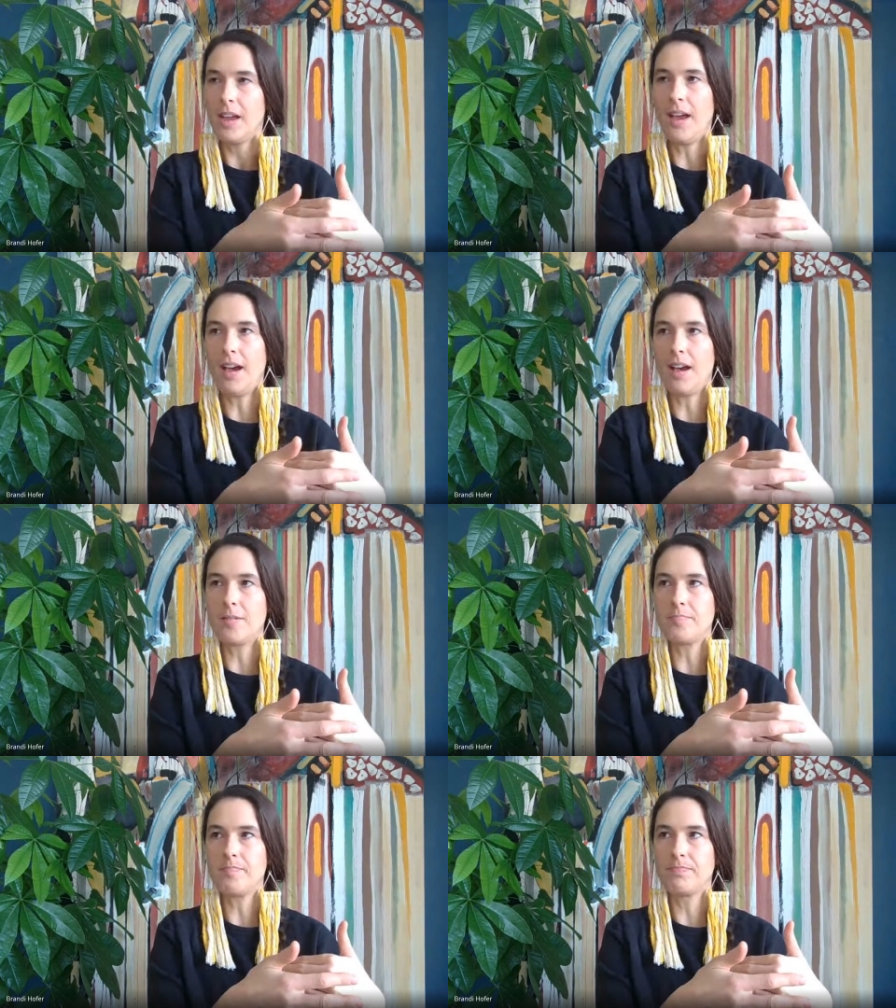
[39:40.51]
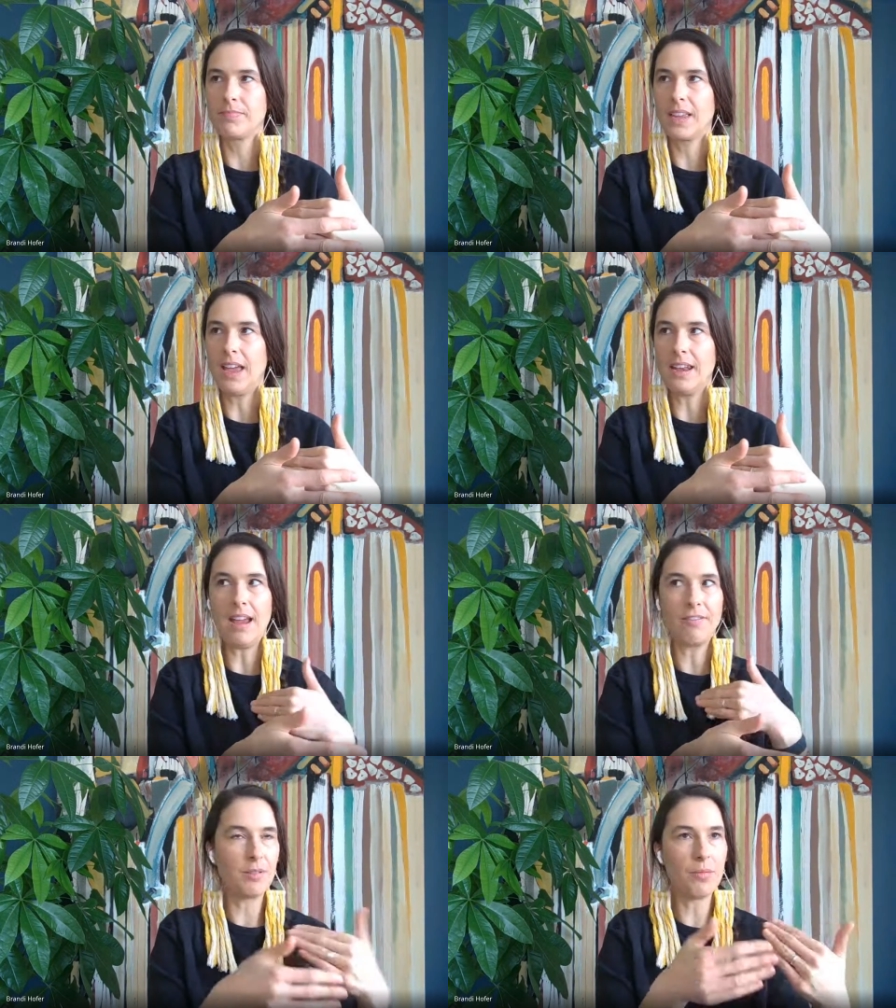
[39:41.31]
um, and
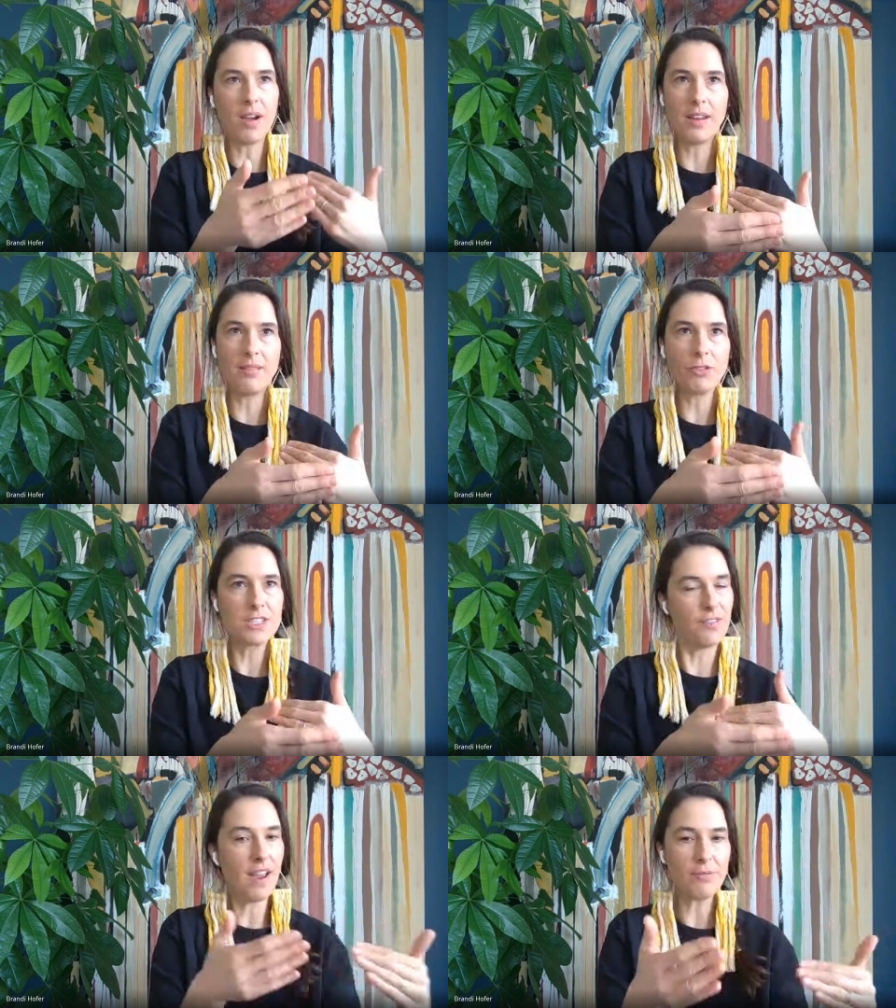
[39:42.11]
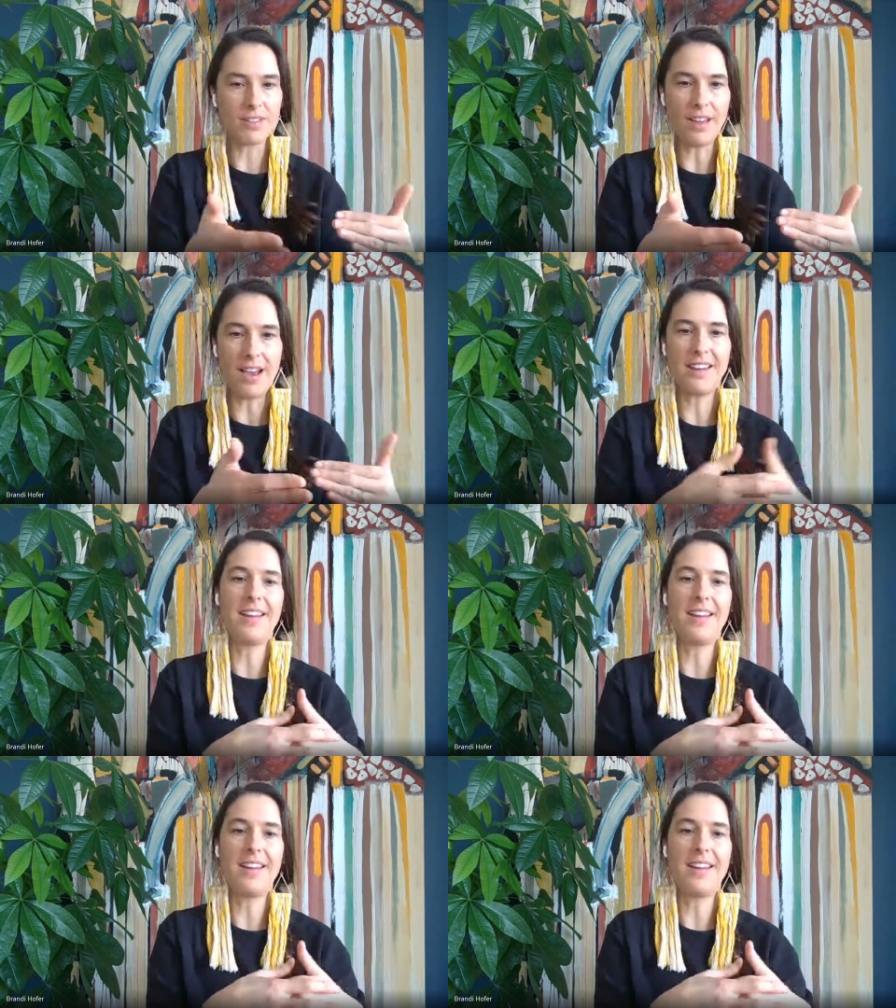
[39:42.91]
everyone was fine with that.